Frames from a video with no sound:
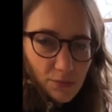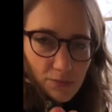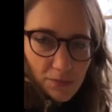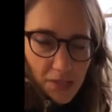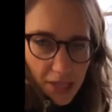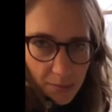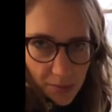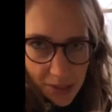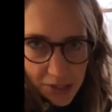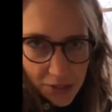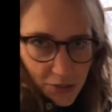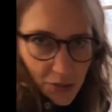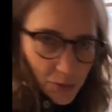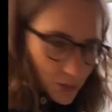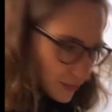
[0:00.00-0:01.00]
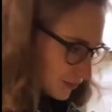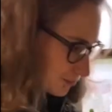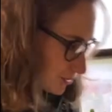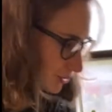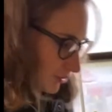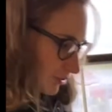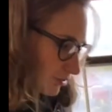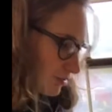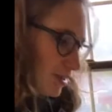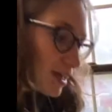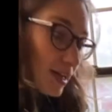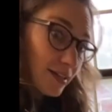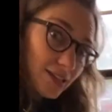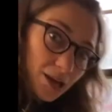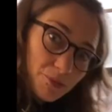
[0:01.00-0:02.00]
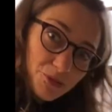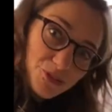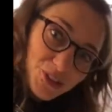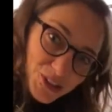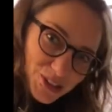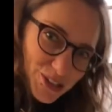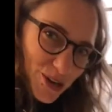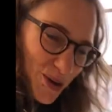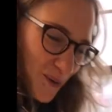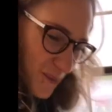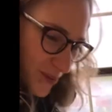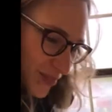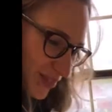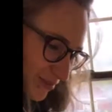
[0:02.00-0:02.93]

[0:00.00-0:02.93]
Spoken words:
in a place you don't want them to grow at a time of year you don't want them